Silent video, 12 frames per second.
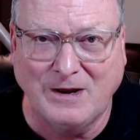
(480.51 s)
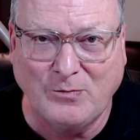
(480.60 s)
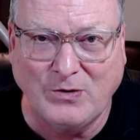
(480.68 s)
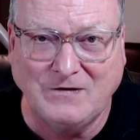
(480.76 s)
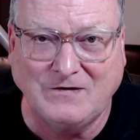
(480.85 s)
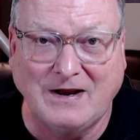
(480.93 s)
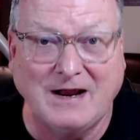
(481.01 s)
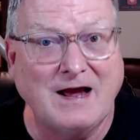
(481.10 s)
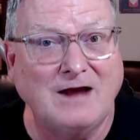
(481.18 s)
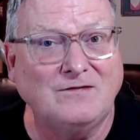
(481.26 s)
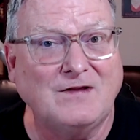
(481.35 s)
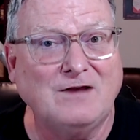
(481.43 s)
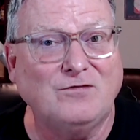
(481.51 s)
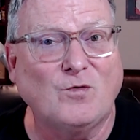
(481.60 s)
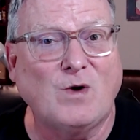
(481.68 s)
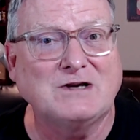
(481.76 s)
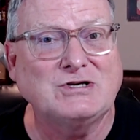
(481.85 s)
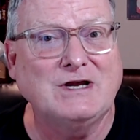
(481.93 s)
appreciate it. Guys, thanks for
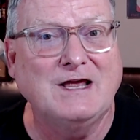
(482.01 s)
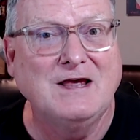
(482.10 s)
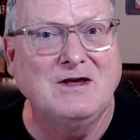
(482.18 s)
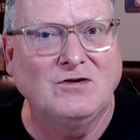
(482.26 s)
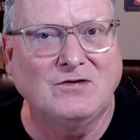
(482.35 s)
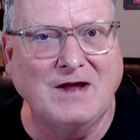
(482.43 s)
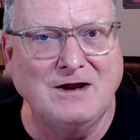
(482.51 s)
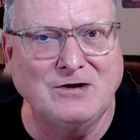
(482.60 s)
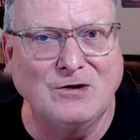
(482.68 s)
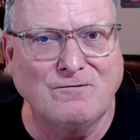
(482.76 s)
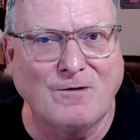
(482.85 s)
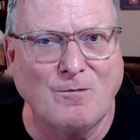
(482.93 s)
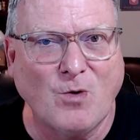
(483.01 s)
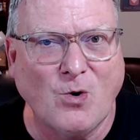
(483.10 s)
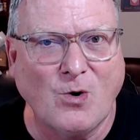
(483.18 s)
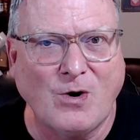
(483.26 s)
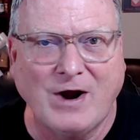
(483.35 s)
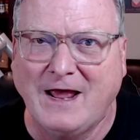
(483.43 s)
watching. Stay tuned for
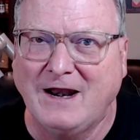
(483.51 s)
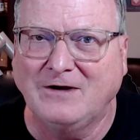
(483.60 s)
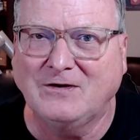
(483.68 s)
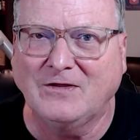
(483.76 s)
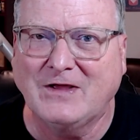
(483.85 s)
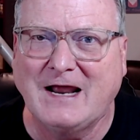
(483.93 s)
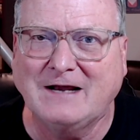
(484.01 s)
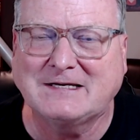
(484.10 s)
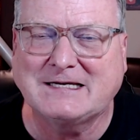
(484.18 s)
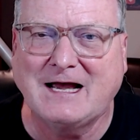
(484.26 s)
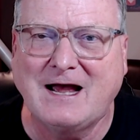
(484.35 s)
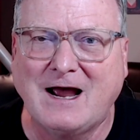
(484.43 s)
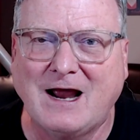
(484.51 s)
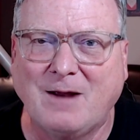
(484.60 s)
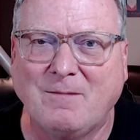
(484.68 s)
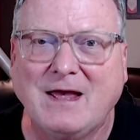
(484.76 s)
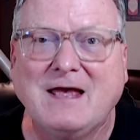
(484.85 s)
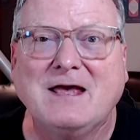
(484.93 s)
more, and until the next
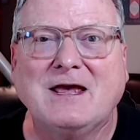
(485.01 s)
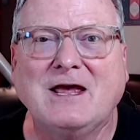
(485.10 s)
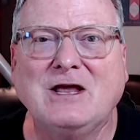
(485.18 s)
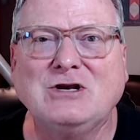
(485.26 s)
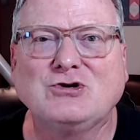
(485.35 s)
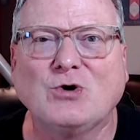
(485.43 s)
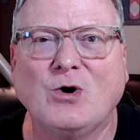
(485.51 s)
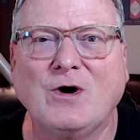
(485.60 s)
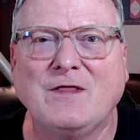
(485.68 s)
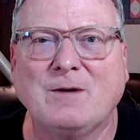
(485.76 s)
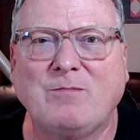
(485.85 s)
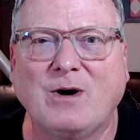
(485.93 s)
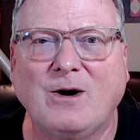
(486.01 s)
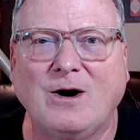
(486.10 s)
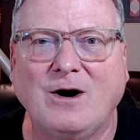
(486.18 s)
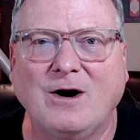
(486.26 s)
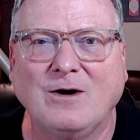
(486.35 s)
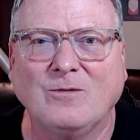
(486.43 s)
time, enjoy the
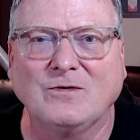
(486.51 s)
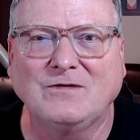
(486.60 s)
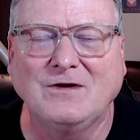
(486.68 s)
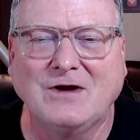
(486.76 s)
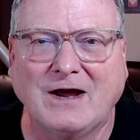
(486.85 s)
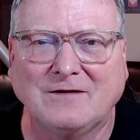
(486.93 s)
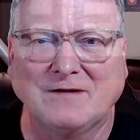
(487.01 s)
burn. We'll see you guys